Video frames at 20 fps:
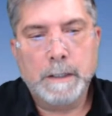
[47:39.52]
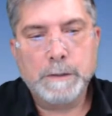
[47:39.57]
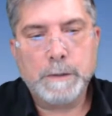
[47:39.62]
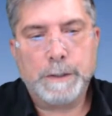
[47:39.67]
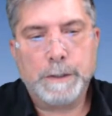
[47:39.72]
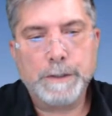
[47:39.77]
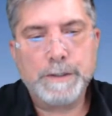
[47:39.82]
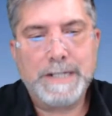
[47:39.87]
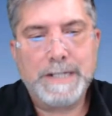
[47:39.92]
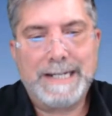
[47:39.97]

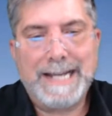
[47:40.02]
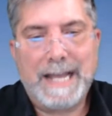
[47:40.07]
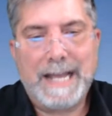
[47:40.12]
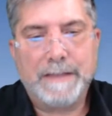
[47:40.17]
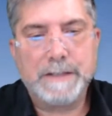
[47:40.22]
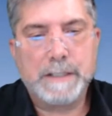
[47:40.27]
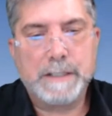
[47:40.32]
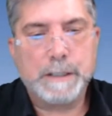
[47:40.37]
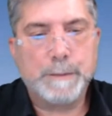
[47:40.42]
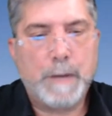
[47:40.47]
To understand
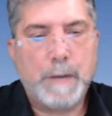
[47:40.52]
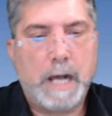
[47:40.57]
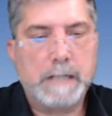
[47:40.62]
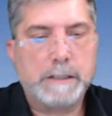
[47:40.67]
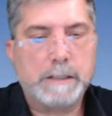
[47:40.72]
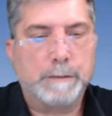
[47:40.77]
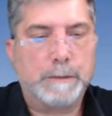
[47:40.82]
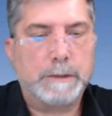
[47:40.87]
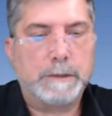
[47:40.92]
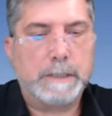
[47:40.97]
how this is
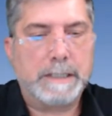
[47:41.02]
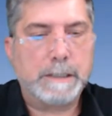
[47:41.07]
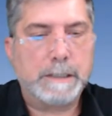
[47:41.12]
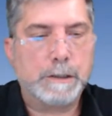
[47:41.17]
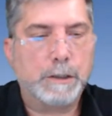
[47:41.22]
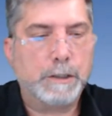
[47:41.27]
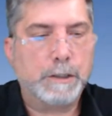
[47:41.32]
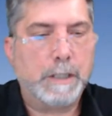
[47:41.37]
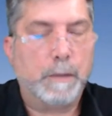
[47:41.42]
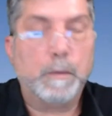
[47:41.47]
possible, let's
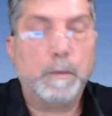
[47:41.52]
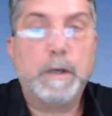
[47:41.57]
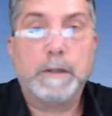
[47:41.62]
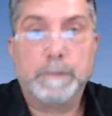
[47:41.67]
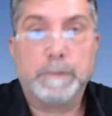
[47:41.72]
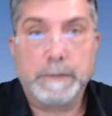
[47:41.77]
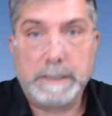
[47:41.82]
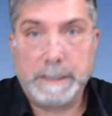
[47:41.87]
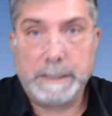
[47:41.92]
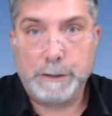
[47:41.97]
look at
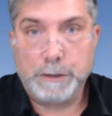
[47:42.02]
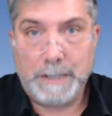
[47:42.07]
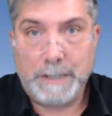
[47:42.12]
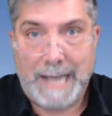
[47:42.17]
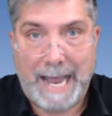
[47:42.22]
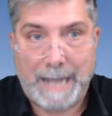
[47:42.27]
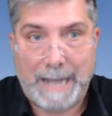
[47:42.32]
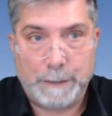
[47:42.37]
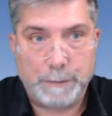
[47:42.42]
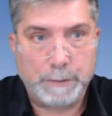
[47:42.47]
what
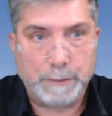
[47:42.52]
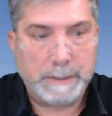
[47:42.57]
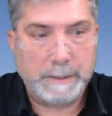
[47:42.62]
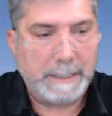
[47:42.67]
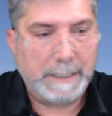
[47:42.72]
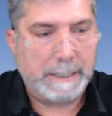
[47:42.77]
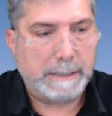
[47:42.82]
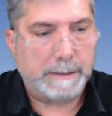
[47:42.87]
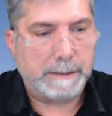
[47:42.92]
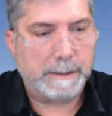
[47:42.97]
religion actually
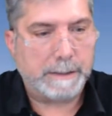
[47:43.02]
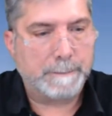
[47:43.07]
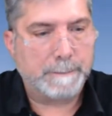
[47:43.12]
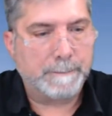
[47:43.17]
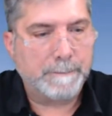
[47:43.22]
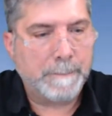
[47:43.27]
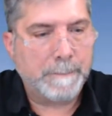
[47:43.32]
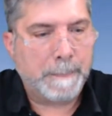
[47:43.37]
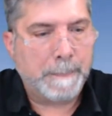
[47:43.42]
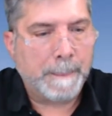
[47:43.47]
is.
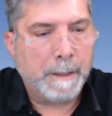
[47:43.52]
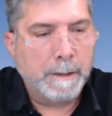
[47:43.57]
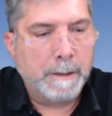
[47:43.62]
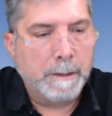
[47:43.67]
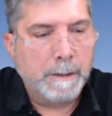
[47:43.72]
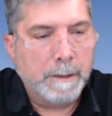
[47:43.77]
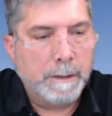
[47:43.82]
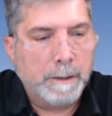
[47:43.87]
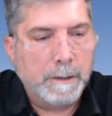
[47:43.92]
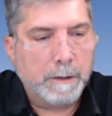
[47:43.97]

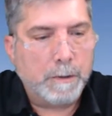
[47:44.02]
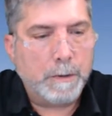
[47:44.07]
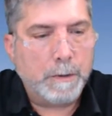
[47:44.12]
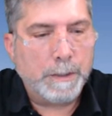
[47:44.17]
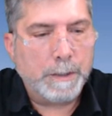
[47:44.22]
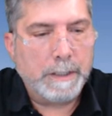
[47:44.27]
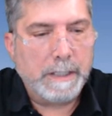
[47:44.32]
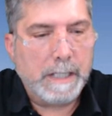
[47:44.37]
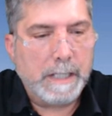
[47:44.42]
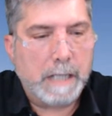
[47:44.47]

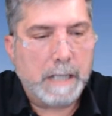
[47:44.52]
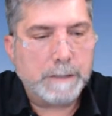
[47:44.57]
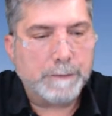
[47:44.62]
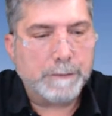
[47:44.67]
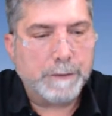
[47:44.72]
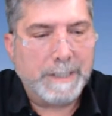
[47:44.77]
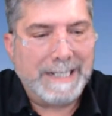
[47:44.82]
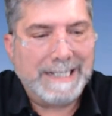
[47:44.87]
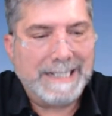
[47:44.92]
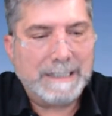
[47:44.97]
According to the
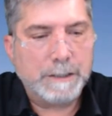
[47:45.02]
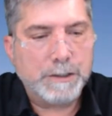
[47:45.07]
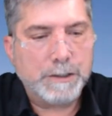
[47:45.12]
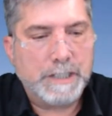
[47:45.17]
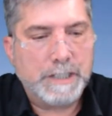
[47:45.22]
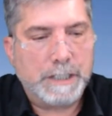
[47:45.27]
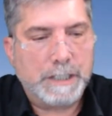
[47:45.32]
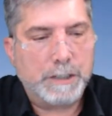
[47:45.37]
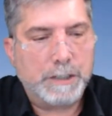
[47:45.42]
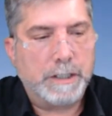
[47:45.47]
Oxford English
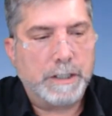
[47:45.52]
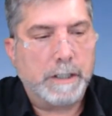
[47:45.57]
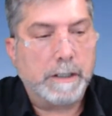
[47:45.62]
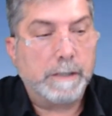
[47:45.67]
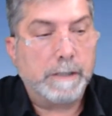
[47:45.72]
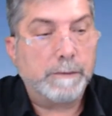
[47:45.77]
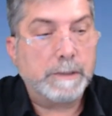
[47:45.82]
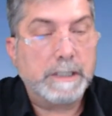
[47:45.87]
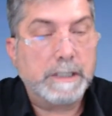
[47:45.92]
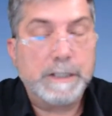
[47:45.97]

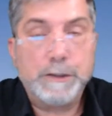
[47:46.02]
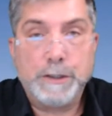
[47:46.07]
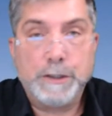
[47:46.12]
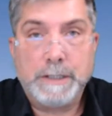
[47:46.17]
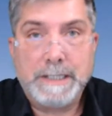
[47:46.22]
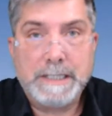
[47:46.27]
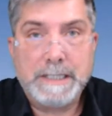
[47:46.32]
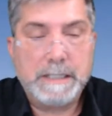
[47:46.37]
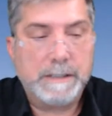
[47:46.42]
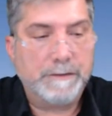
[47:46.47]
Dictionary,
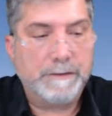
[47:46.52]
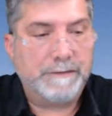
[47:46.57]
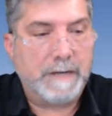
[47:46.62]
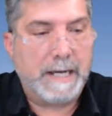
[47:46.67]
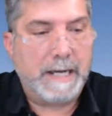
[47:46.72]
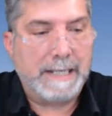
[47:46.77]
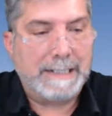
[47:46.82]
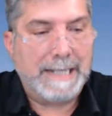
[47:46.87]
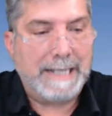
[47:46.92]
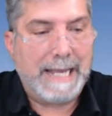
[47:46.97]
religion is
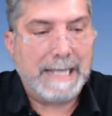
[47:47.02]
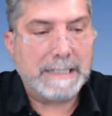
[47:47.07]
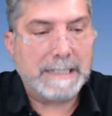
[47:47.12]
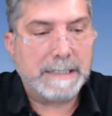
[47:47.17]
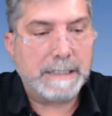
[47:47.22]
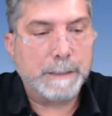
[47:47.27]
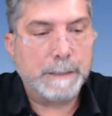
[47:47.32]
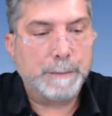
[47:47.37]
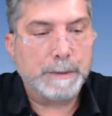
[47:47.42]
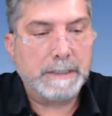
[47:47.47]
defined
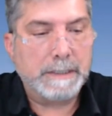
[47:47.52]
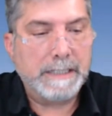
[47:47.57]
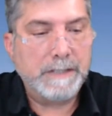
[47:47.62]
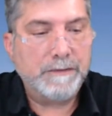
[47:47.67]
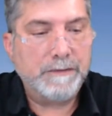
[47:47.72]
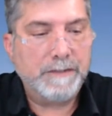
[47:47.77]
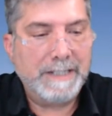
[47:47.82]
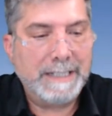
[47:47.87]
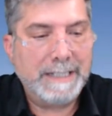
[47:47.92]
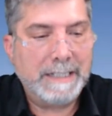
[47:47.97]
as the
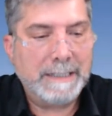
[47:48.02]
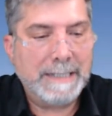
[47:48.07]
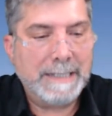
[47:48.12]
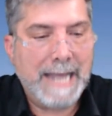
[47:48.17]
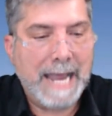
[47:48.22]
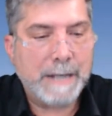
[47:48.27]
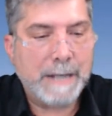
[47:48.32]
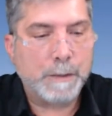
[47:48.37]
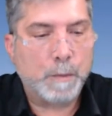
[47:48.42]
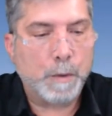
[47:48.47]
belief
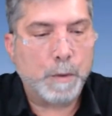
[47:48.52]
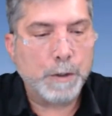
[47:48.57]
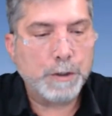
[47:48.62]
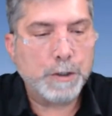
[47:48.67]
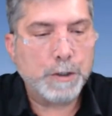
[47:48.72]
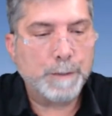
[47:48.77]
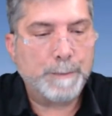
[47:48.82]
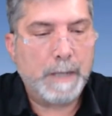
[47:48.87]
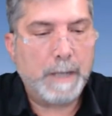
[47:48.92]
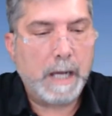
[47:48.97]
in and
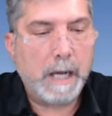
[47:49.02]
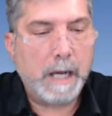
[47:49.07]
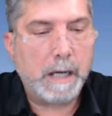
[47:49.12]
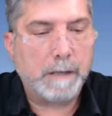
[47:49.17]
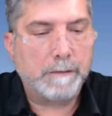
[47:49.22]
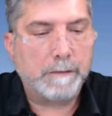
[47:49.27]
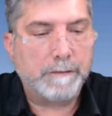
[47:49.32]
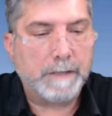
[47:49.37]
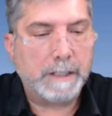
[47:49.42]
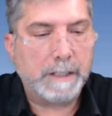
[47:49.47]
worship
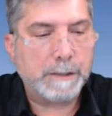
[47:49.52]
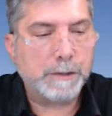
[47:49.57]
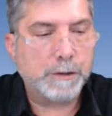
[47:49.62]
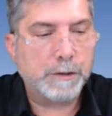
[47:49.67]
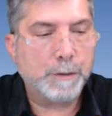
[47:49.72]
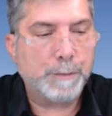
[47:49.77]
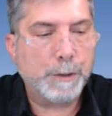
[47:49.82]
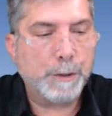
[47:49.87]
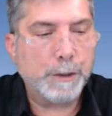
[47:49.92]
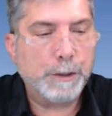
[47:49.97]
of a
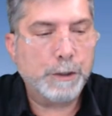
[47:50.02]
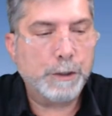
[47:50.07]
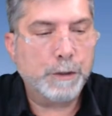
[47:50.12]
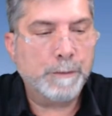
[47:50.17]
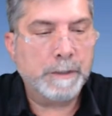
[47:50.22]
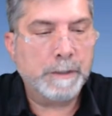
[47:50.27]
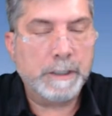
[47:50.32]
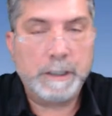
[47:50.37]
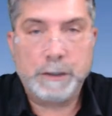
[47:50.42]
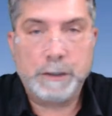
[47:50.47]

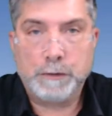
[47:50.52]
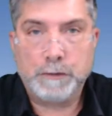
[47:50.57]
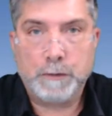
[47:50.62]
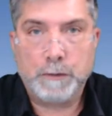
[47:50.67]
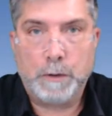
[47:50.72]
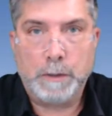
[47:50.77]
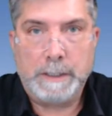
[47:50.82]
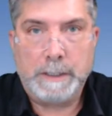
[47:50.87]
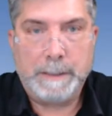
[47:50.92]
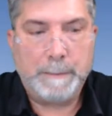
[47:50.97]
superhuman
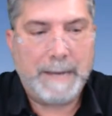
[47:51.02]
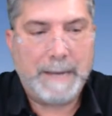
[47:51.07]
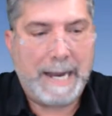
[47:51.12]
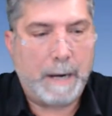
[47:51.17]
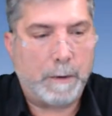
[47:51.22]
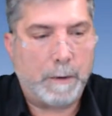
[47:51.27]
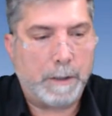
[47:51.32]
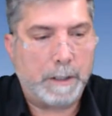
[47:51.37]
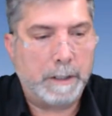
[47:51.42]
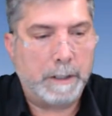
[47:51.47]
controlling
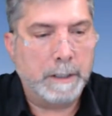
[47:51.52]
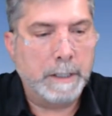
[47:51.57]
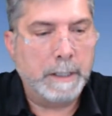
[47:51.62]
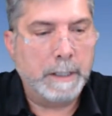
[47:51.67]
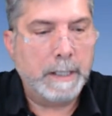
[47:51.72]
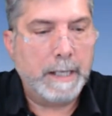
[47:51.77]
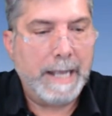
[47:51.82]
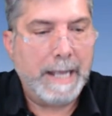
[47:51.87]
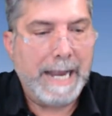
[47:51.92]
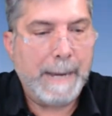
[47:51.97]
power,
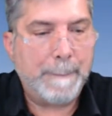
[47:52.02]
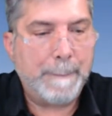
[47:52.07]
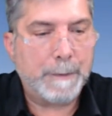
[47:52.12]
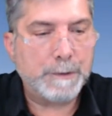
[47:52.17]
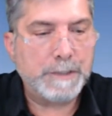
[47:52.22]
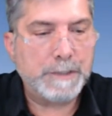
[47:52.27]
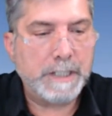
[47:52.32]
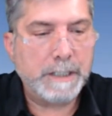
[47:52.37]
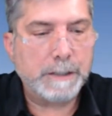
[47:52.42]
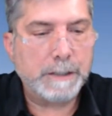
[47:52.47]
a
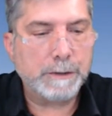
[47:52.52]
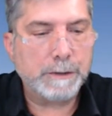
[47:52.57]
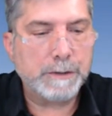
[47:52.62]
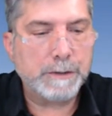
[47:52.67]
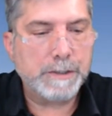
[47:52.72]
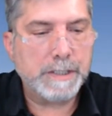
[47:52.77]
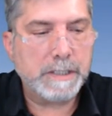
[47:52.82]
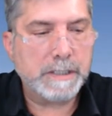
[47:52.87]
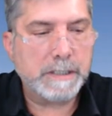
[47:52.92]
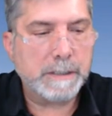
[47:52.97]
particular
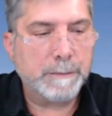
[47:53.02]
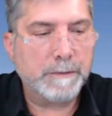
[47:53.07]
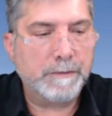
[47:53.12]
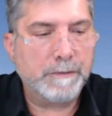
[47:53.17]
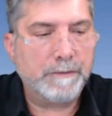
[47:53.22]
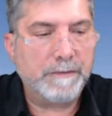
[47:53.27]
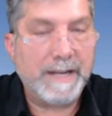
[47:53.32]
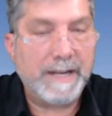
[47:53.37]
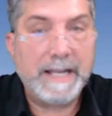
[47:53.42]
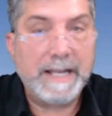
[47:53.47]
system
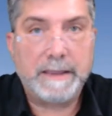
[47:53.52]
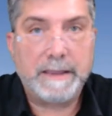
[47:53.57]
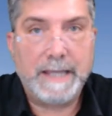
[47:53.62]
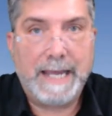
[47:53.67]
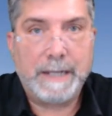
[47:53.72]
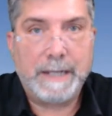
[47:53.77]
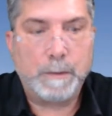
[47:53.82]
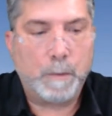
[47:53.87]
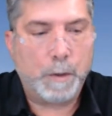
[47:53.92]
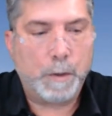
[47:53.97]
of faith
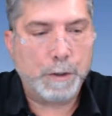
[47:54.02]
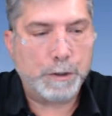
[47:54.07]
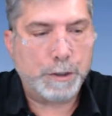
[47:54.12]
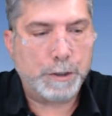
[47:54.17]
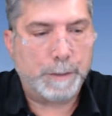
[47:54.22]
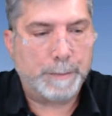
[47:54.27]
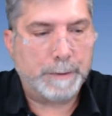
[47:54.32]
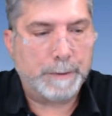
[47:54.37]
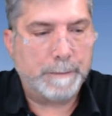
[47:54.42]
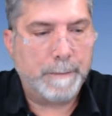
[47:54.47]
and
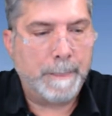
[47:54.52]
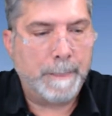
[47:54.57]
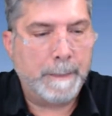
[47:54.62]
worship.